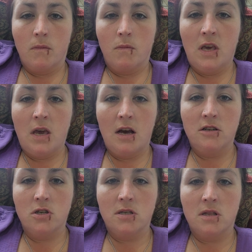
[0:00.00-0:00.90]
We
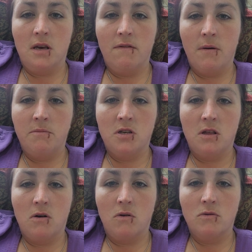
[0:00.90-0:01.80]
can't just leave them to
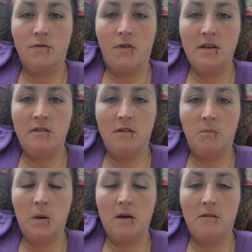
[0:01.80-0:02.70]
their own devices,
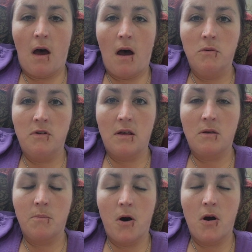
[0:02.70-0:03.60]
because I was at
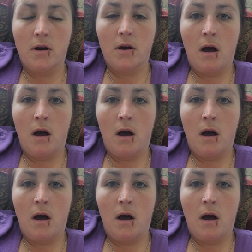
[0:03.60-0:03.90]
the park,